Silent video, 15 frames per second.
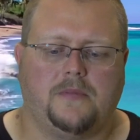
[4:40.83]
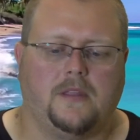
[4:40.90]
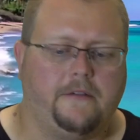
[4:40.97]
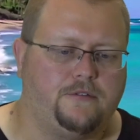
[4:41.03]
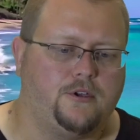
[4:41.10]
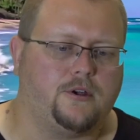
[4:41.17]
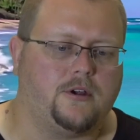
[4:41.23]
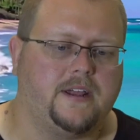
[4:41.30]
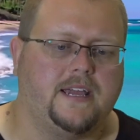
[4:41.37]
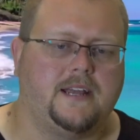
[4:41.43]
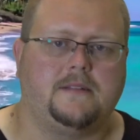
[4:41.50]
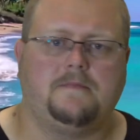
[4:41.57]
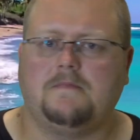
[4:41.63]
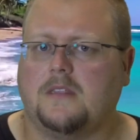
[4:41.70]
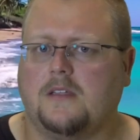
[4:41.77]
If you're
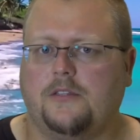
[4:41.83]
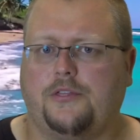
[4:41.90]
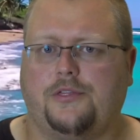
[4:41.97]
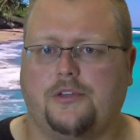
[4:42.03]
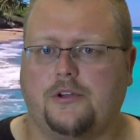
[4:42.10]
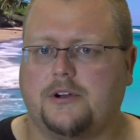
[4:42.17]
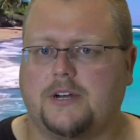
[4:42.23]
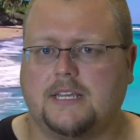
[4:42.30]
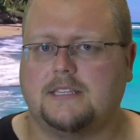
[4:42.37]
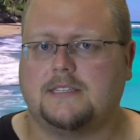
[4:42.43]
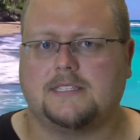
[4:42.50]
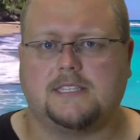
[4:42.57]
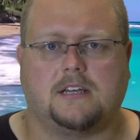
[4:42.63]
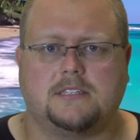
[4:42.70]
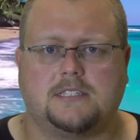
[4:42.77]
in 30
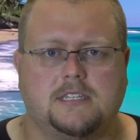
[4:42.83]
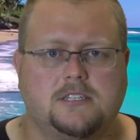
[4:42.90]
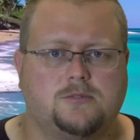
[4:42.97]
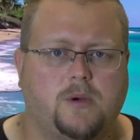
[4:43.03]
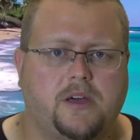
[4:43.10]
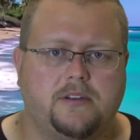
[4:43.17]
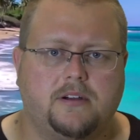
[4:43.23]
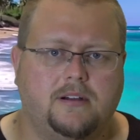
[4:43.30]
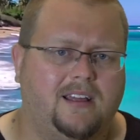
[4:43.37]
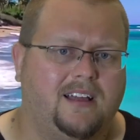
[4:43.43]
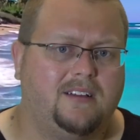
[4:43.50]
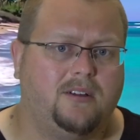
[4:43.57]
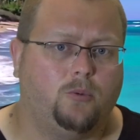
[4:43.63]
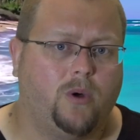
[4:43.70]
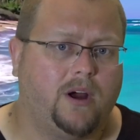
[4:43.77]
Celsius
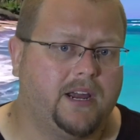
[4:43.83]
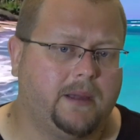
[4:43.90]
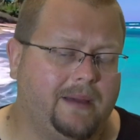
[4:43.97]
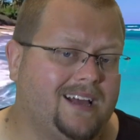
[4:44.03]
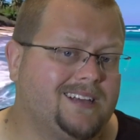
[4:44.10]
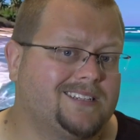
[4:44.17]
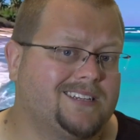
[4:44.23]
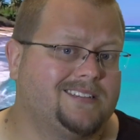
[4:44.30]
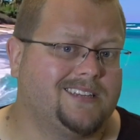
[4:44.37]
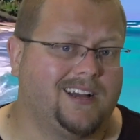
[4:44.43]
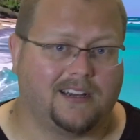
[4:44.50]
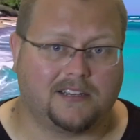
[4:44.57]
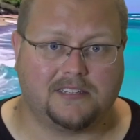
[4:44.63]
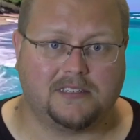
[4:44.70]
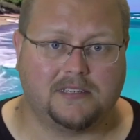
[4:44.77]
weather, wearing a mask
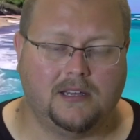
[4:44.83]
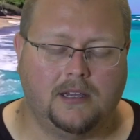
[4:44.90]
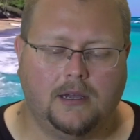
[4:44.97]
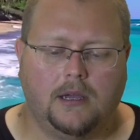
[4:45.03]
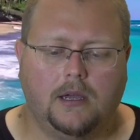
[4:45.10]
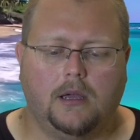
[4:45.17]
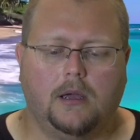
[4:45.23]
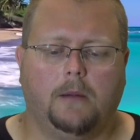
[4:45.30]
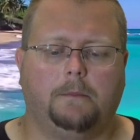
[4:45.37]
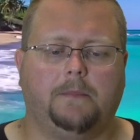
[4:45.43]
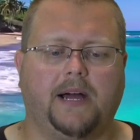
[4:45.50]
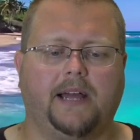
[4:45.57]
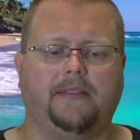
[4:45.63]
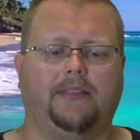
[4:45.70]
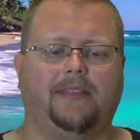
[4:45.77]
sucks.
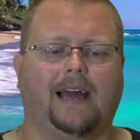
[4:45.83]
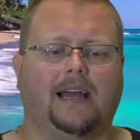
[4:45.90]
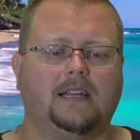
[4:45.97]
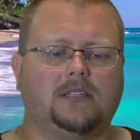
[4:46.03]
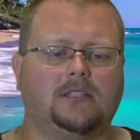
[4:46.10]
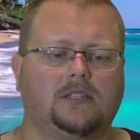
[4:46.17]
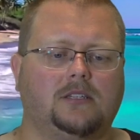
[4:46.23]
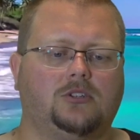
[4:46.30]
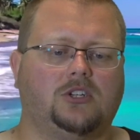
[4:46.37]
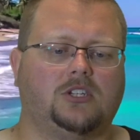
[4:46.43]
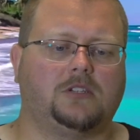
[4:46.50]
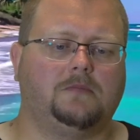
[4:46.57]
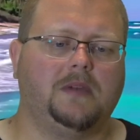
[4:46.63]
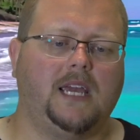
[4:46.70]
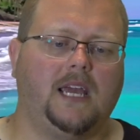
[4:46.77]
But that is
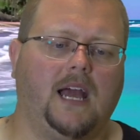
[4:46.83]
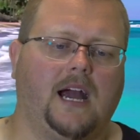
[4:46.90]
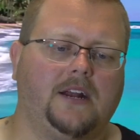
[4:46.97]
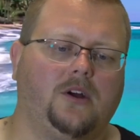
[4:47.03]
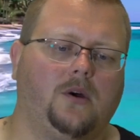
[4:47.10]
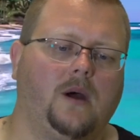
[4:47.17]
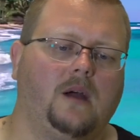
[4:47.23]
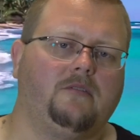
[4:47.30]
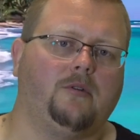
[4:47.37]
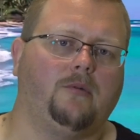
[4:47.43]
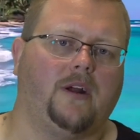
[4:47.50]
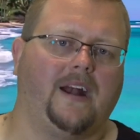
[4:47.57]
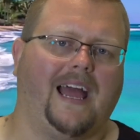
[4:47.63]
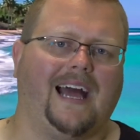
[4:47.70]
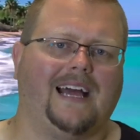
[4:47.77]
just me. I know
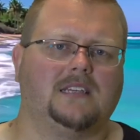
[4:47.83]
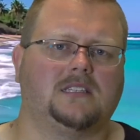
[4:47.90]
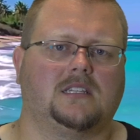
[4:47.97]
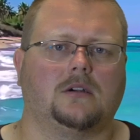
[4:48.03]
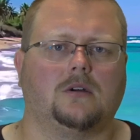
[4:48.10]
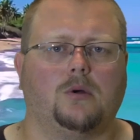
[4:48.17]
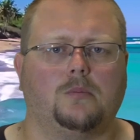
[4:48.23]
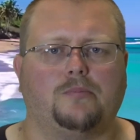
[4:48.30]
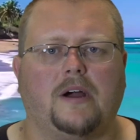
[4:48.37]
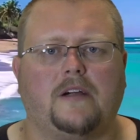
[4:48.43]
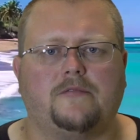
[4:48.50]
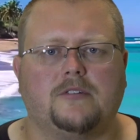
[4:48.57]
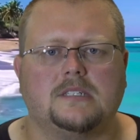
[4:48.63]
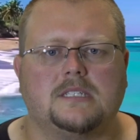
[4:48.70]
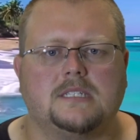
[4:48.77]
everyone has their own
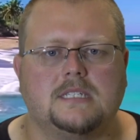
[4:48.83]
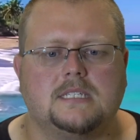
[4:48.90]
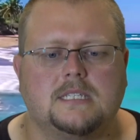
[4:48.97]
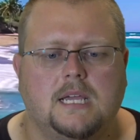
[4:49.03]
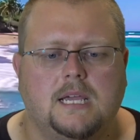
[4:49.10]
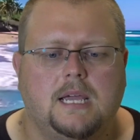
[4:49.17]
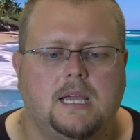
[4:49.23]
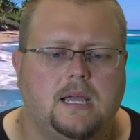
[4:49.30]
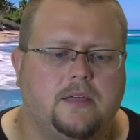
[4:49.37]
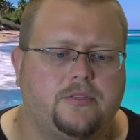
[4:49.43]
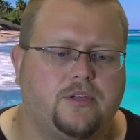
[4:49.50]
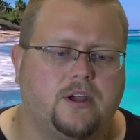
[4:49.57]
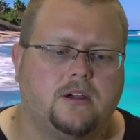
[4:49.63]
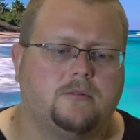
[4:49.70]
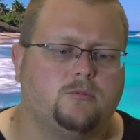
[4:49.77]
preferences.
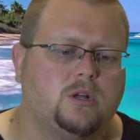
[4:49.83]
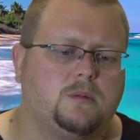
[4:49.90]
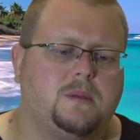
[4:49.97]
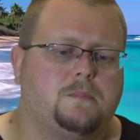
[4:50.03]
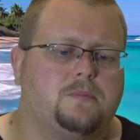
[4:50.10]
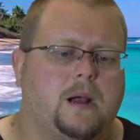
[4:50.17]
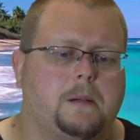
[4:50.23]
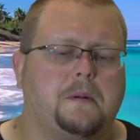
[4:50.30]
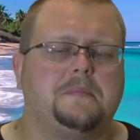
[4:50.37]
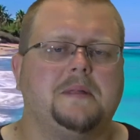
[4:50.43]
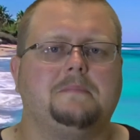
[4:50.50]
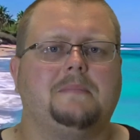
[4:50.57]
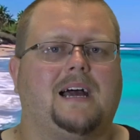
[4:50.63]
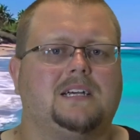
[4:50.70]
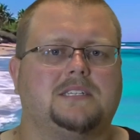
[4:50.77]
There will be
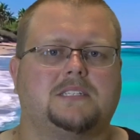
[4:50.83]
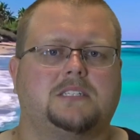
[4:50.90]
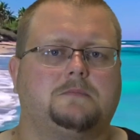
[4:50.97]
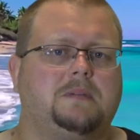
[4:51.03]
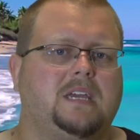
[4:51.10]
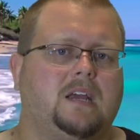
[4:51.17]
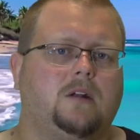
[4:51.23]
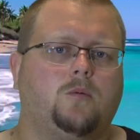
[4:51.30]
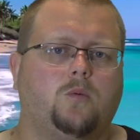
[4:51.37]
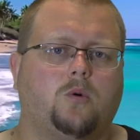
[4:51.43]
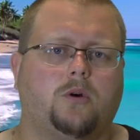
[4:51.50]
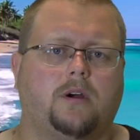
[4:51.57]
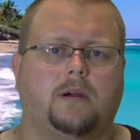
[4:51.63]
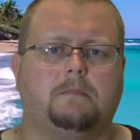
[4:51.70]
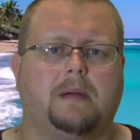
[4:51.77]
probably masks being
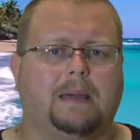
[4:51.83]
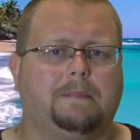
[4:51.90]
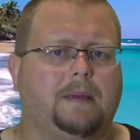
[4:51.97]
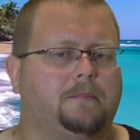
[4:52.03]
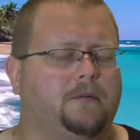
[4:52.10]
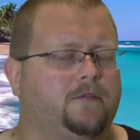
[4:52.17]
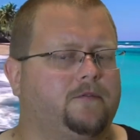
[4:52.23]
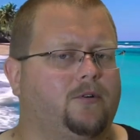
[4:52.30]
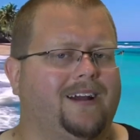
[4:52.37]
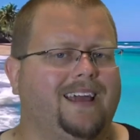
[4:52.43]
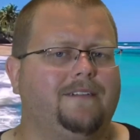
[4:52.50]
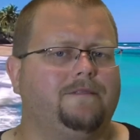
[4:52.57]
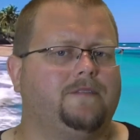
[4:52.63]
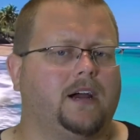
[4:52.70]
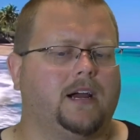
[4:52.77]
worn by people for
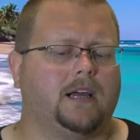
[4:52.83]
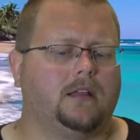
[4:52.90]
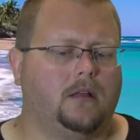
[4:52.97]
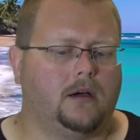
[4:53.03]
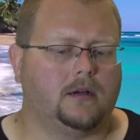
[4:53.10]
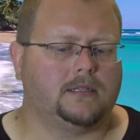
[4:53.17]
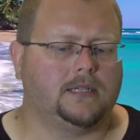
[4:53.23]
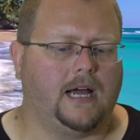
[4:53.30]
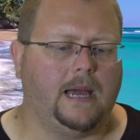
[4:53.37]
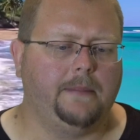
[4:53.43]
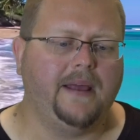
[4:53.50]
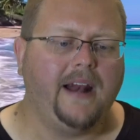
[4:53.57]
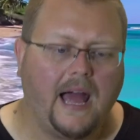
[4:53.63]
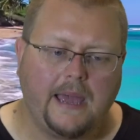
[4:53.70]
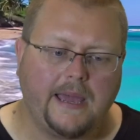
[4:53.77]
a very long time,
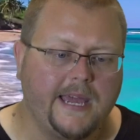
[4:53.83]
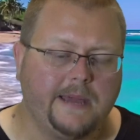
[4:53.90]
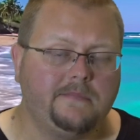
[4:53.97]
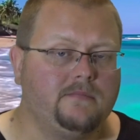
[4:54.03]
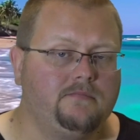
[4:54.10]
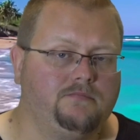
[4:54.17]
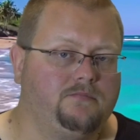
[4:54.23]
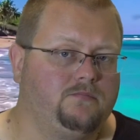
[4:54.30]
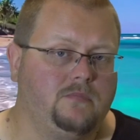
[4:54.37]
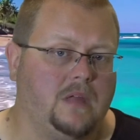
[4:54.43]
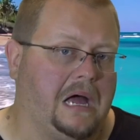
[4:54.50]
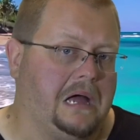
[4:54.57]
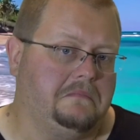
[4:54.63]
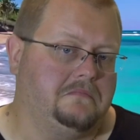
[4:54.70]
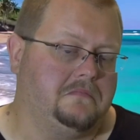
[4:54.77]
and I am
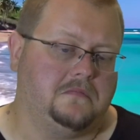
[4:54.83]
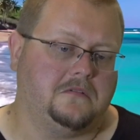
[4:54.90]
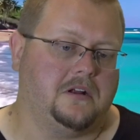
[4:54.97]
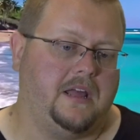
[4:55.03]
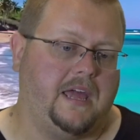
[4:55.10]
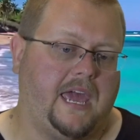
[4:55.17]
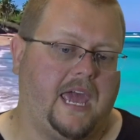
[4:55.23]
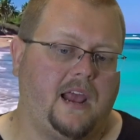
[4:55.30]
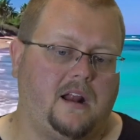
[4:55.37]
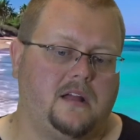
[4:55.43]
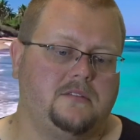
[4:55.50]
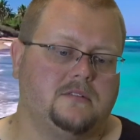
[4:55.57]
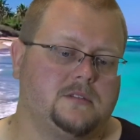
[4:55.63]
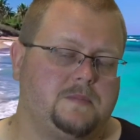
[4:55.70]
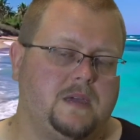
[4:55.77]
not going to hate
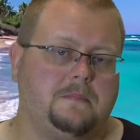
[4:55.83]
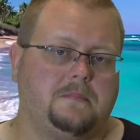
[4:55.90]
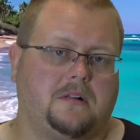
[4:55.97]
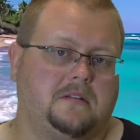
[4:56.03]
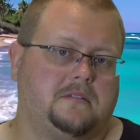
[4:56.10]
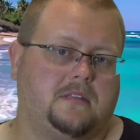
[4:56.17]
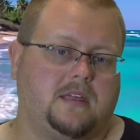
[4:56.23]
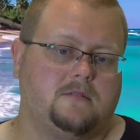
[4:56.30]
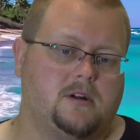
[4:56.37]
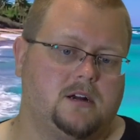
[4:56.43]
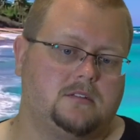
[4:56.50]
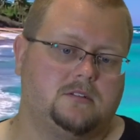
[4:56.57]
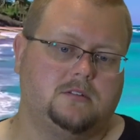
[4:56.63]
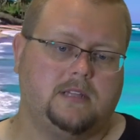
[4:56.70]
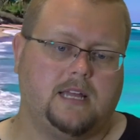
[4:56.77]
on those people. If they
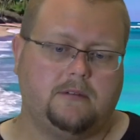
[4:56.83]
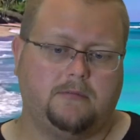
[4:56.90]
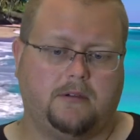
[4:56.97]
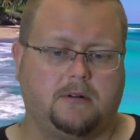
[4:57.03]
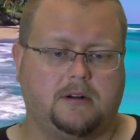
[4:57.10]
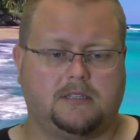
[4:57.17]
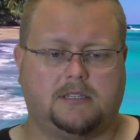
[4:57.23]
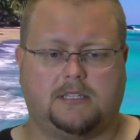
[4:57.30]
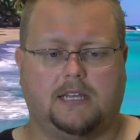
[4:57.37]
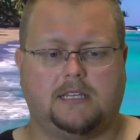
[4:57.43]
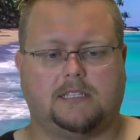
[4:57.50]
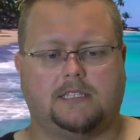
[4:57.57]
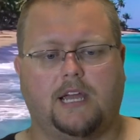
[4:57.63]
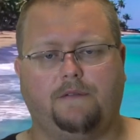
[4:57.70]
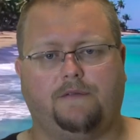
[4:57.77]
want to do that, if they want to stay
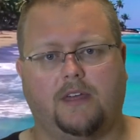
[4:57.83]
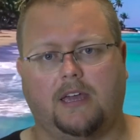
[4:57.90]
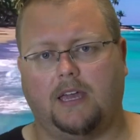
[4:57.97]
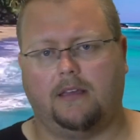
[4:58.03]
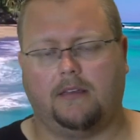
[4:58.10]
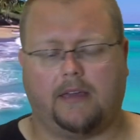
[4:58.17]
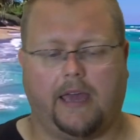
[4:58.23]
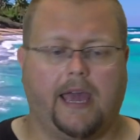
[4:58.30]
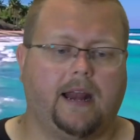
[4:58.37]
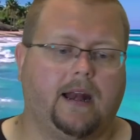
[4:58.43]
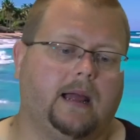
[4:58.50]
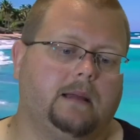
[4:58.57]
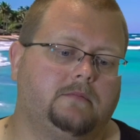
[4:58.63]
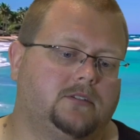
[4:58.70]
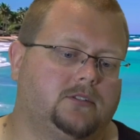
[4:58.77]
safe, they can.
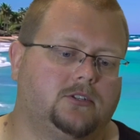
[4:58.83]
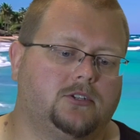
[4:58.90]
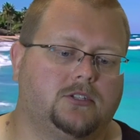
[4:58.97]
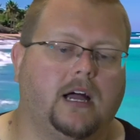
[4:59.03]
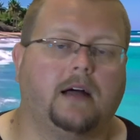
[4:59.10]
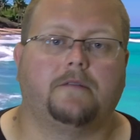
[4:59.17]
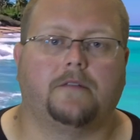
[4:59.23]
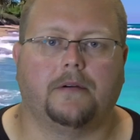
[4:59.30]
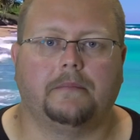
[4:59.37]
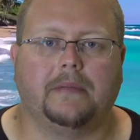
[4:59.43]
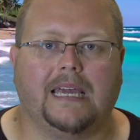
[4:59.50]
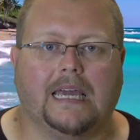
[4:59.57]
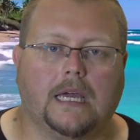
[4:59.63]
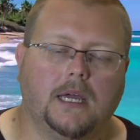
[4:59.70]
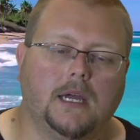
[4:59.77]
It's just not for
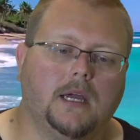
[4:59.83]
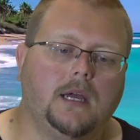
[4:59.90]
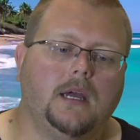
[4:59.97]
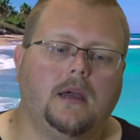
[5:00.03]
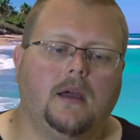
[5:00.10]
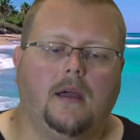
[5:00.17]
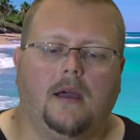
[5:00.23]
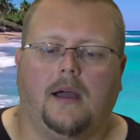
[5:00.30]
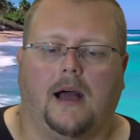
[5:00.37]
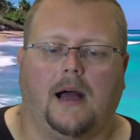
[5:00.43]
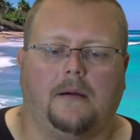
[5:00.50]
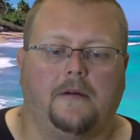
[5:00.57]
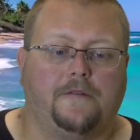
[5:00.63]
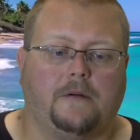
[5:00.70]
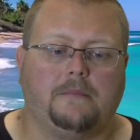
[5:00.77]
me.
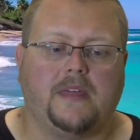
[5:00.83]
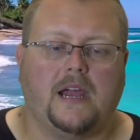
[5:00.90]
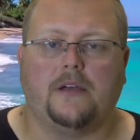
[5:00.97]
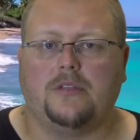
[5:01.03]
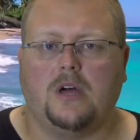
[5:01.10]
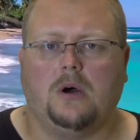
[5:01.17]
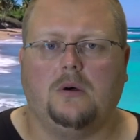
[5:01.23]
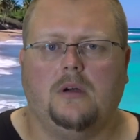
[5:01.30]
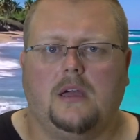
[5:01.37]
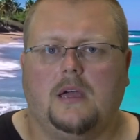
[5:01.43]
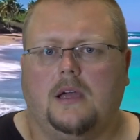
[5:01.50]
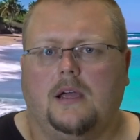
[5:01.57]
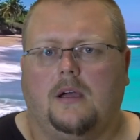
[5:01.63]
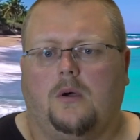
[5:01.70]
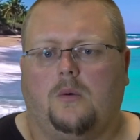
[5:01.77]
From there, though,
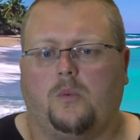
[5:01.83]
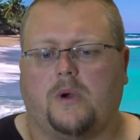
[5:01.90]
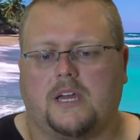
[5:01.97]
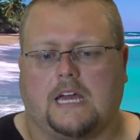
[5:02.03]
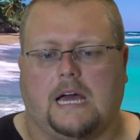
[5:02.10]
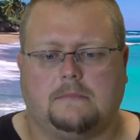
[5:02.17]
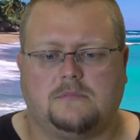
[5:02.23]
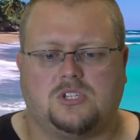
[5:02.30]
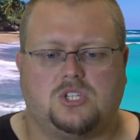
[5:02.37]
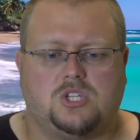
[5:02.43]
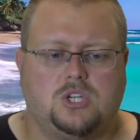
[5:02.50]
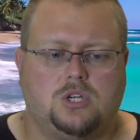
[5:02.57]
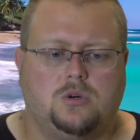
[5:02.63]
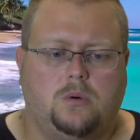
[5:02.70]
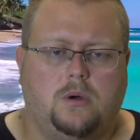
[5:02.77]
when it comes
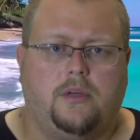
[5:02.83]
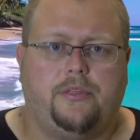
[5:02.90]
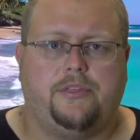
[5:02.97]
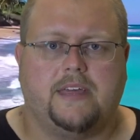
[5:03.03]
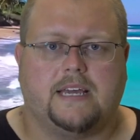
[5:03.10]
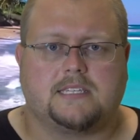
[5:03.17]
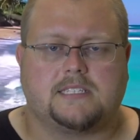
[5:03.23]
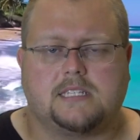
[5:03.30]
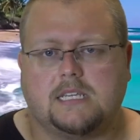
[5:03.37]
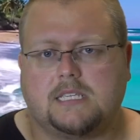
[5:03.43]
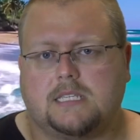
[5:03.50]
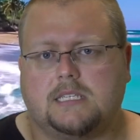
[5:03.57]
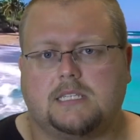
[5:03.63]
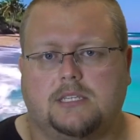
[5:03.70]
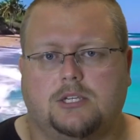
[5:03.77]
to this
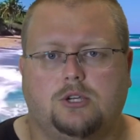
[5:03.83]
is